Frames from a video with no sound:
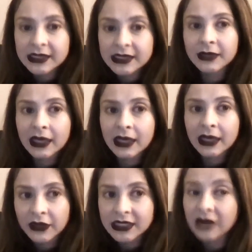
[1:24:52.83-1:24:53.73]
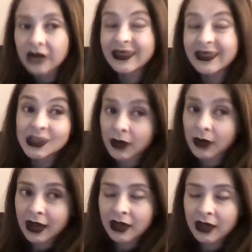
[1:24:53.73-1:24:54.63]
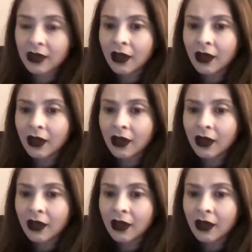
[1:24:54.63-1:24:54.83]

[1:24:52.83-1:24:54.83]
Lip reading: It became all this stuff, and that's what I